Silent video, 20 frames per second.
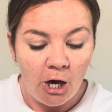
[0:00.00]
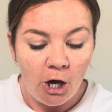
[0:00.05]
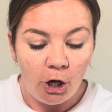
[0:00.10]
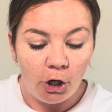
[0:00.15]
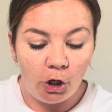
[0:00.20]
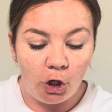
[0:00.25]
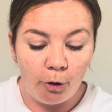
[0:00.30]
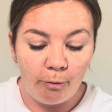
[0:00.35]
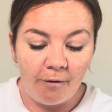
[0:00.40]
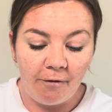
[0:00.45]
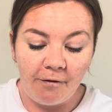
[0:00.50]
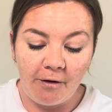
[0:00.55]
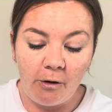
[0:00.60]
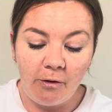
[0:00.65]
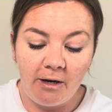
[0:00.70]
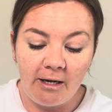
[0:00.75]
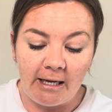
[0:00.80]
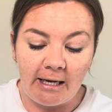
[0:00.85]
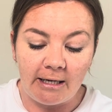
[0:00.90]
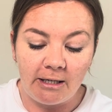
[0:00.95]
Humans feel
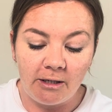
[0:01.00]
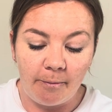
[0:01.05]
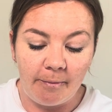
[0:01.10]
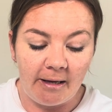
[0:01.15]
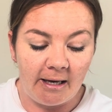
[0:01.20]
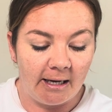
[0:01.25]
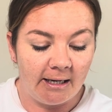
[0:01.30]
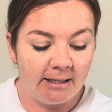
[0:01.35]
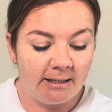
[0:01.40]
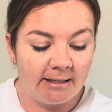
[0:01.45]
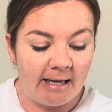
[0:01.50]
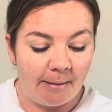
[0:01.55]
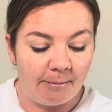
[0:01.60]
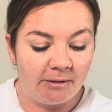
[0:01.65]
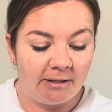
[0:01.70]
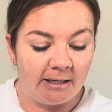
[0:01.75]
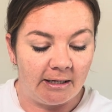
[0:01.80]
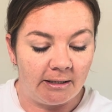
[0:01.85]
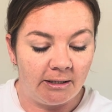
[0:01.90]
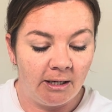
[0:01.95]
the need to be
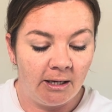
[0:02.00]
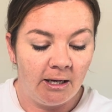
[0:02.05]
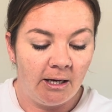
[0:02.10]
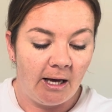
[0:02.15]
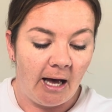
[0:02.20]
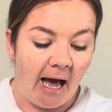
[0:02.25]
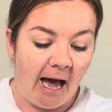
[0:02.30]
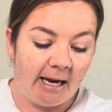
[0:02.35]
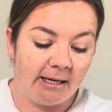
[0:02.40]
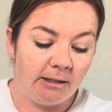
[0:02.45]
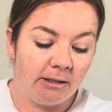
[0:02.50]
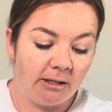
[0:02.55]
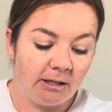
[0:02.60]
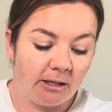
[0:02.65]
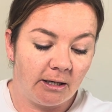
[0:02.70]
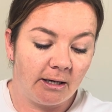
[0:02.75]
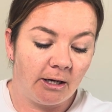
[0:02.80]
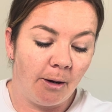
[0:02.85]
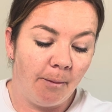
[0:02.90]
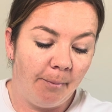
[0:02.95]
accepted and
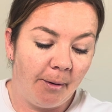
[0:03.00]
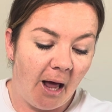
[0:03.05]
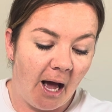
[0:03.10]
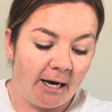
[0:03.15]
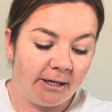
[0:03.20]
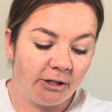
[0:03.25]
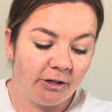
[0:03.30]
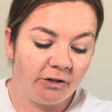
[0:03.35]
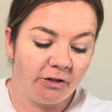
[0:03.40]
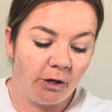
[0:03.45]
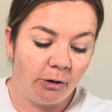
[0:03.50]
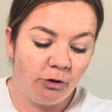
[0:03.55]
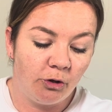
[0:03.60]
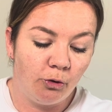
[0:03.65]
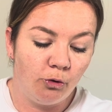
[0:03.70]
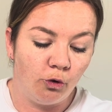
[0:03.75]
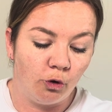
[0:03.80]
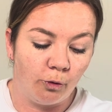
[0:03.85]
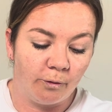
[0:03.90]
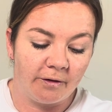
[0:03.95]
comply to social
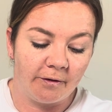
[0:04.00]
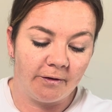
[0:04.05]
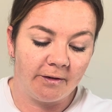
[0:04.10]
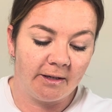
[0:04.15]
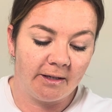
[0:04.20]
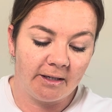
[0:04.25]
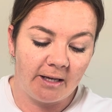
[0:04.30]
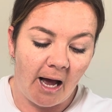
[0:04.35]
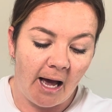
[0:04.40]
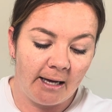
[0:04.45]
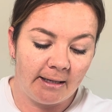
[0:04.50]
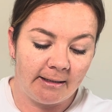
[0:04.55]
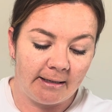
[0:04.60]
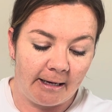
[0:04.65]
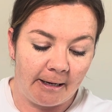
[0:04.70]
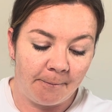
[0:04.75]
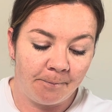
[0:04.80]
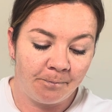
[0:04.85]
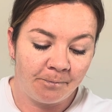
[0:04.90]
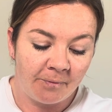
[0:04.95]
norms of
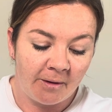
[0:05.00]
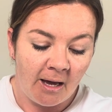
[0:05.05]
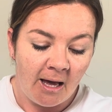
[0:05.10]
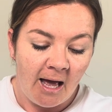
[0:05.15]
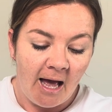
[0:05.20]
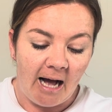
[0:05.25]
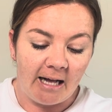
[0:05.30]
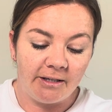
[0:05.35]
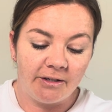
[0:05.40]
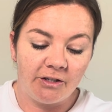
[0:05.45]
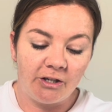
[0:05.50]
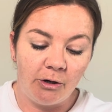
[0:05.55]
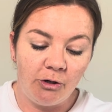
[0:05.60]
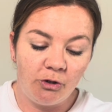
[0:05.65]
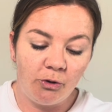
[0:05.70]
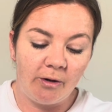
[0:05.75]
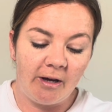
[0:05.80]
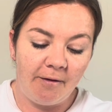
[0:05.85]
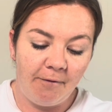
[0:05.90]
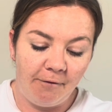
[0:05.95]
society, and
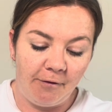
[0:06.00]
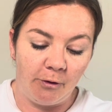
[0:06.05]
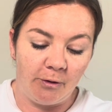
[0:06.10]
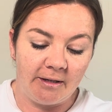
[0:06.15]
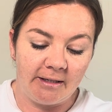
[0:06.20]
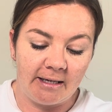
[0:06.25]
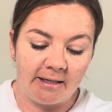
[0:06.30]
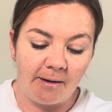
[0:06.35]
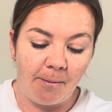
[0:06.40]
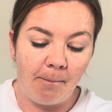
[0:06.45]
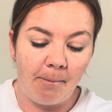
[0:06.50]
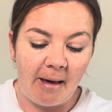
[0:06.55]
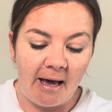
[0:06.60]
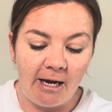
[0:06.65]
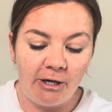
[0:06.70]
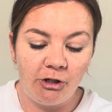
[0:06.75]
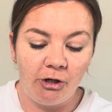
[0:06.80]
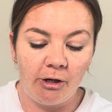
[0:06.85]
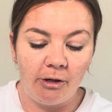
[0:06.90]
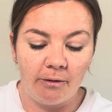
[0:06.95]
social influence is a
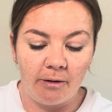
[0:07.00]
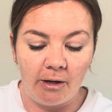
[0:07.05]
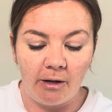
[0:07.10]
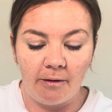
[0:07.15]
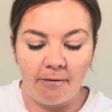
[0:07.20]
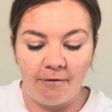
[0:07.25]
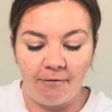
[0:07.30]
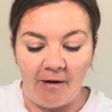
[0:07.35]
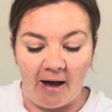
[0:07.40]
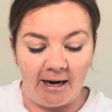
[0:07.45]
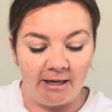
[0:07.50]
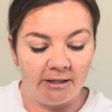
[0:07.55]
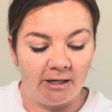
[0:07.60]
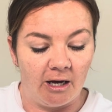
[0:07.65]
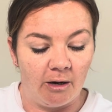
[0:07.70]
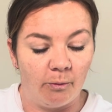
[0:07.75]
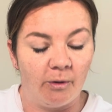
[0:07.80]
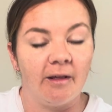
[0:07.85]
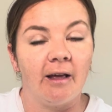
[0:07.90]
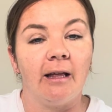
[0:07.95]
major
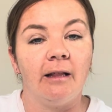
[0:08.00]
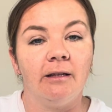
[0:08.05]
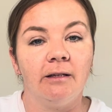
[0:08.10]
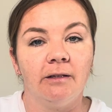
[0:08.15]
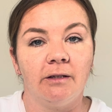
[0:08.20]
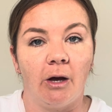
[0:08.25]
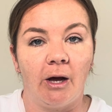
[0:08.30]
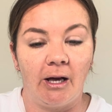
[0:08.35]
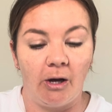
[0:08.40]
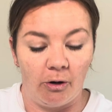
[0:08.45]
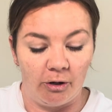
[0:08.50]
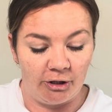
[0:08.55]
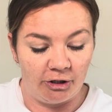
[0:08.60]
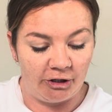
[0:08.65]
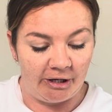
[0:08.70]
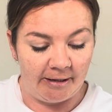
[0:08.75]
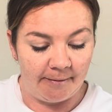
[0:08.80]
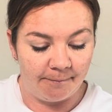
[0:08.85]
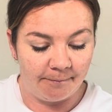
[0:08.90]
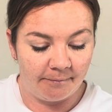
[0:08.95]
factor within
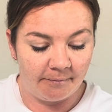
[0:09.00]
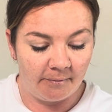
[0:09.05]
psychology.